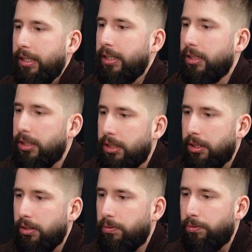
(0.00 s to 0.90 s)
this
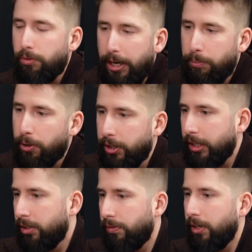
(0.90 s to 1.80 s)
framework
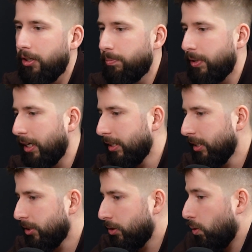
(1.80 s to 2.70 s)
and develop kind of
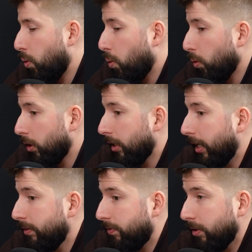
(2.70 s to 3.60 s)
this core
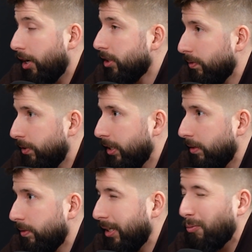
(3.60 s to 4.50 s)
life philosophy
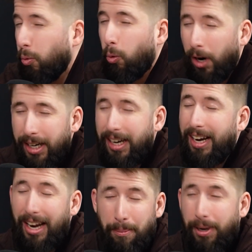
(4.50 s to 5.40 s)
of like, what
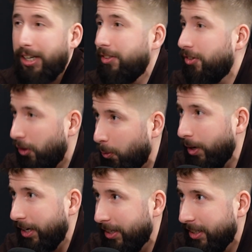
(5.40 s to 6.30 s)
am I
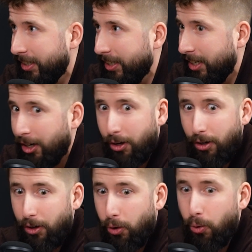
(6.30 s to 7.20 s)
doing?
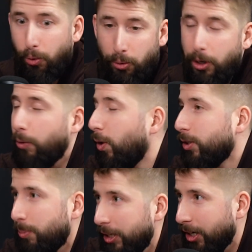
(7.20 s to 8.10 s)
Who do I
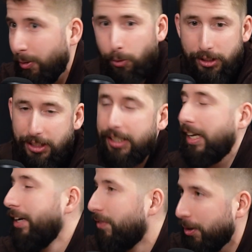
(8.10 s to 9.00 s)
want to become? What's the
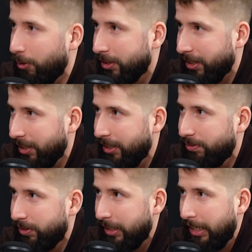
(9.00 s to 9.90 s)
life I want to live?